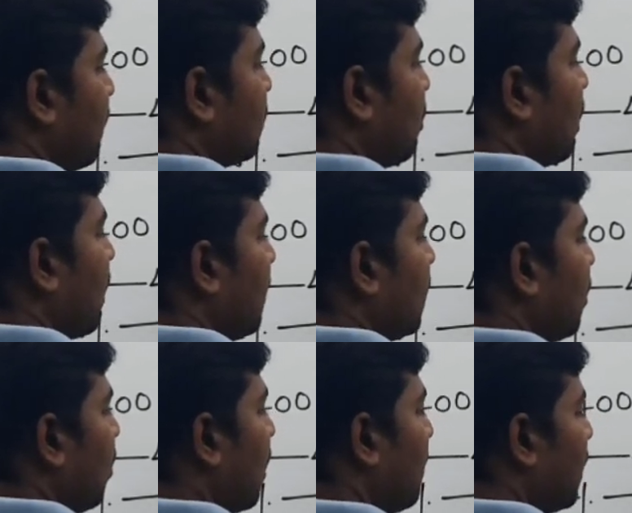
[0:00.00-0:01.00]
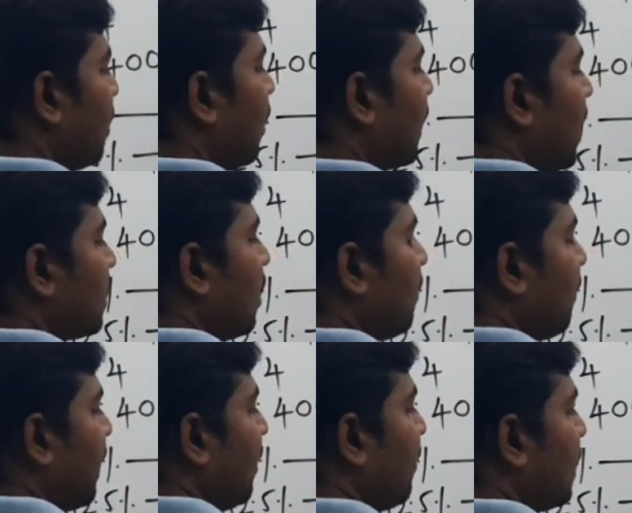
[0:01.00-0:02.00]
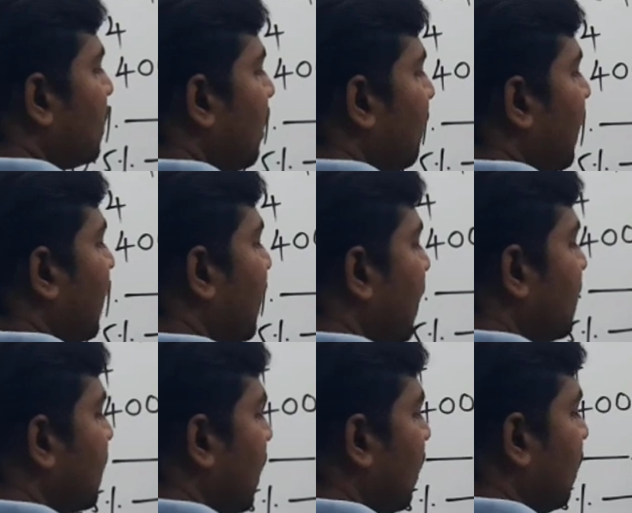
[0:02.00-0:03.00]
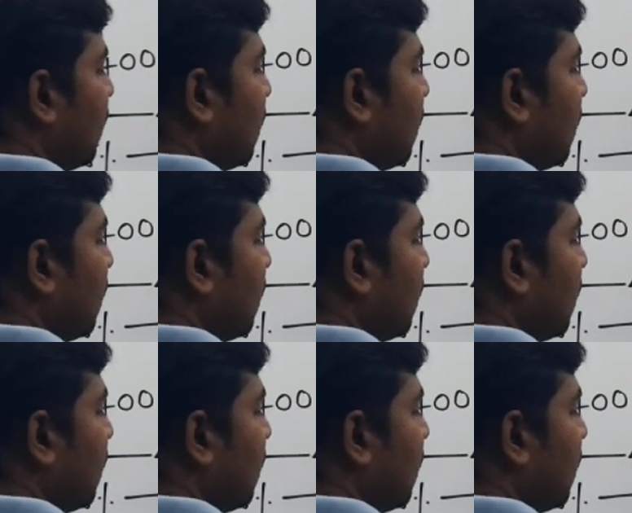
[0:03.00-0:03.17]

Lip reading: So 0000 cancel. 5 ones are 5 tens are.